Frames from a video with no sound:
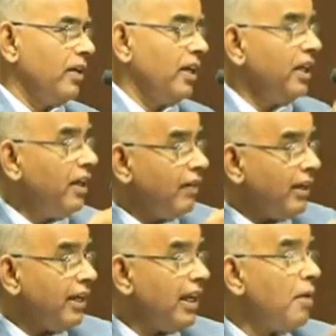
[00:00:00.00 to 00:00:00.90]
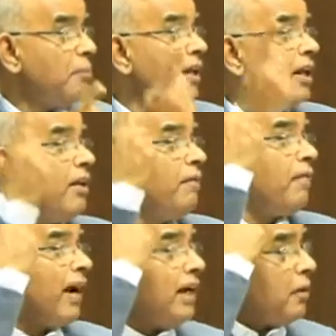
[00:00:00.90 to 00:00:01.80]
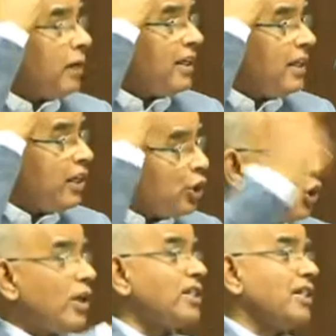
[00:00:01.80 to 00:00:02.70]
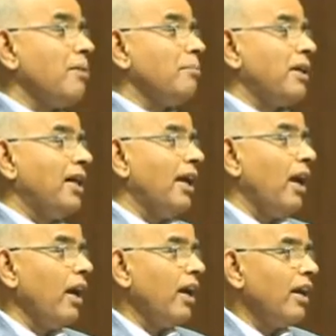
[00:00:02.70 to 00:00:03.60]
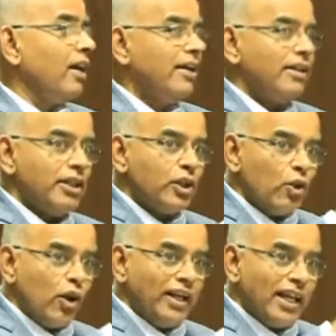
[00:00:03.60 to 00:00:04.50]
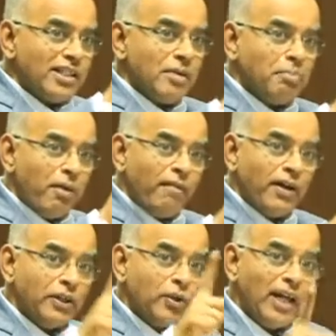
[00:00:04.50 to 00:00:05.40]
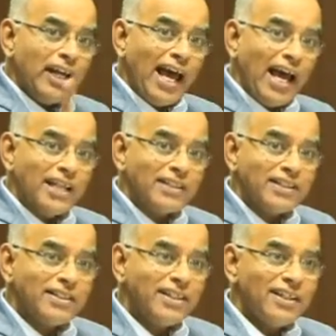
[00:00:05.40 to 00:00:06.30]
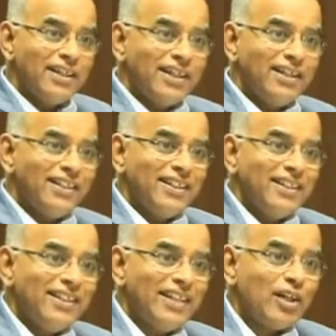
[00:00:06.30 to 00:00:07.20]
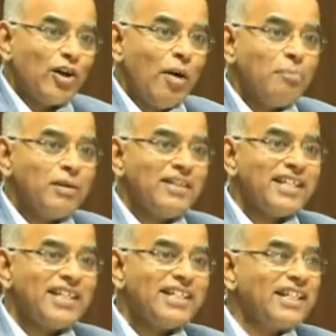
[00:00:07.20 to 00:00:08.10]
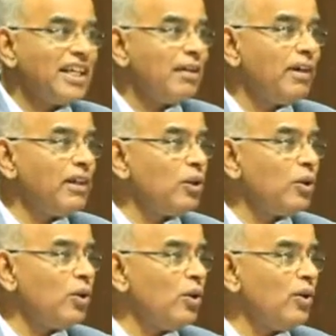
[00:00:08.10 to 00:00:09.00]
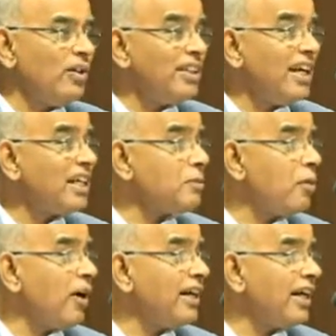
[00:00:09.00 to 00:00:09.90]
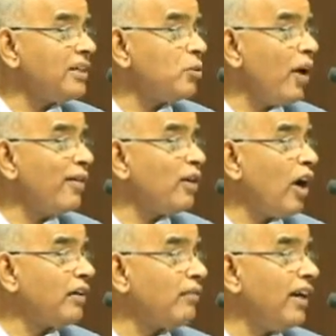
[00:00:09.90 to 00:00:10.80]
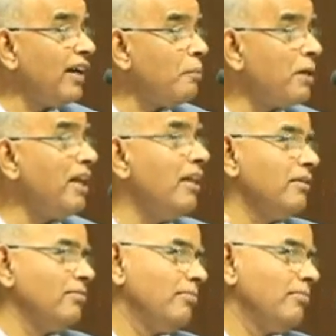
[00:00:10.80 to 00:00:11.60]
Even in an appeal filed by the insurance company, the court has the power to enhance the compensation given to the respondents who have not filed appeal.